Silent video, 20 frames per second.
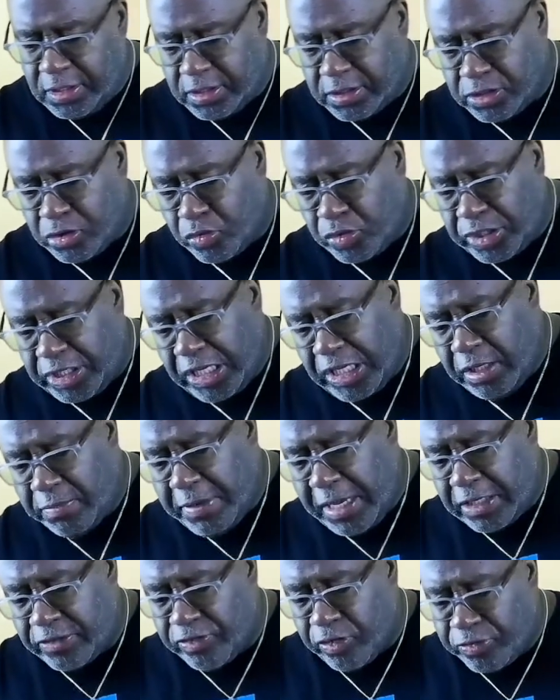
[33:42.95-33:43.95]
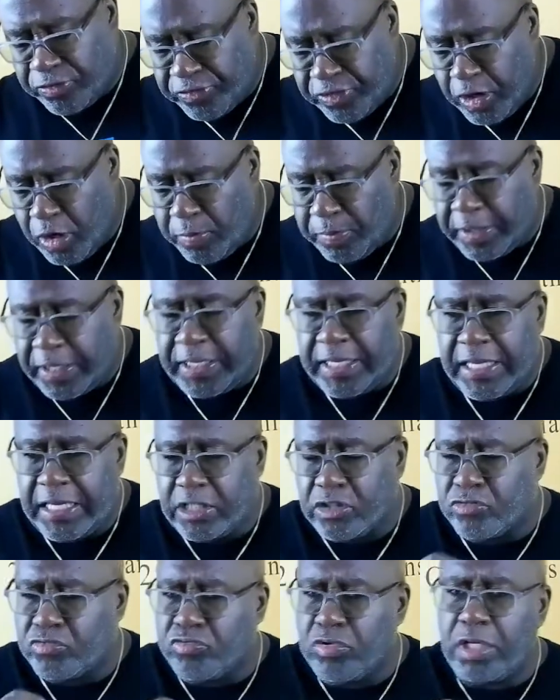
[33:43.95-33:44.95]
So the key to man's fulfillment
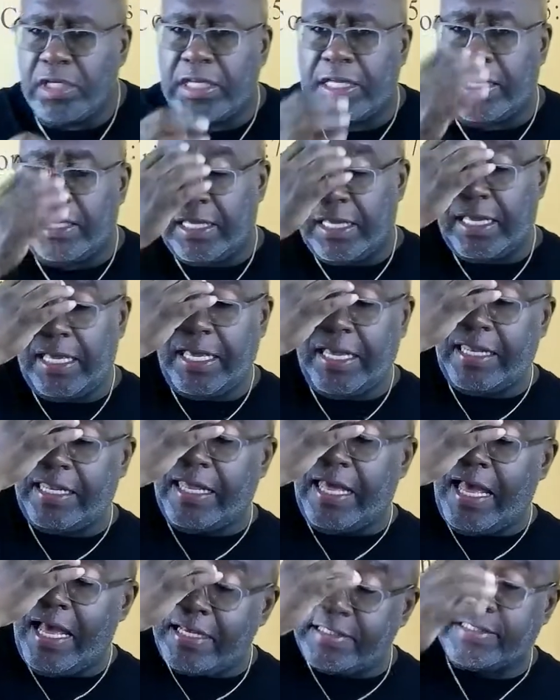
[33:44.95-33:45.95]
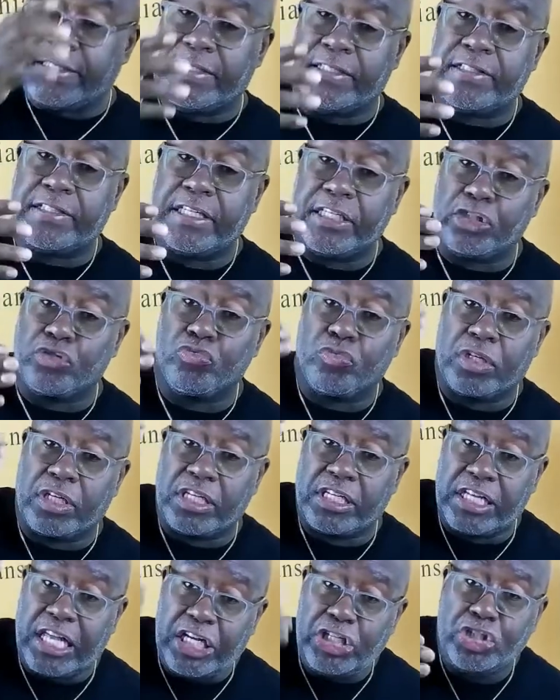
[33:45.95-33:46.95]
is really in essence, his
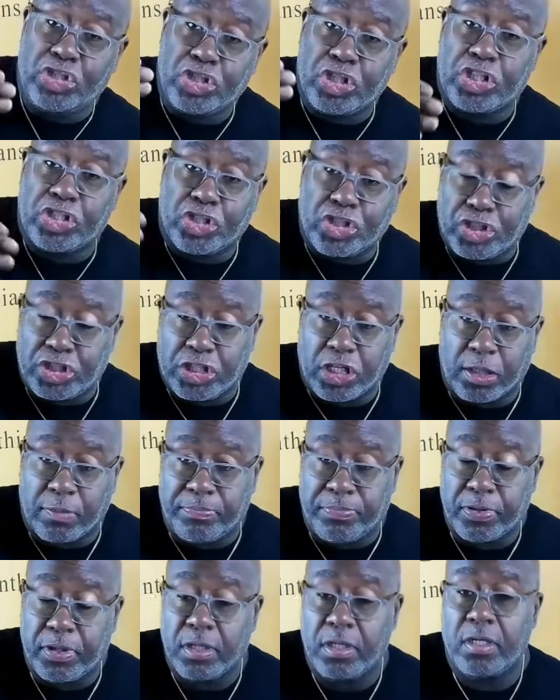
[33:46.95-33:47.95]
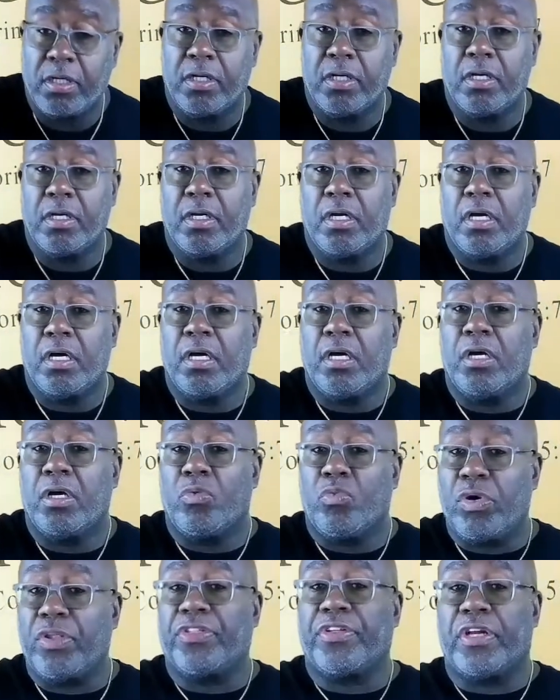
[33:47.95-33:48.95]
relationship
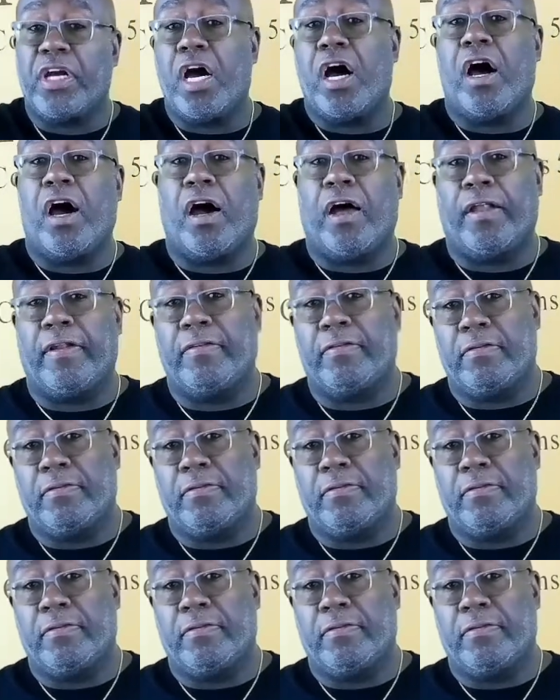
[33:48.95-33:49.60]
with God.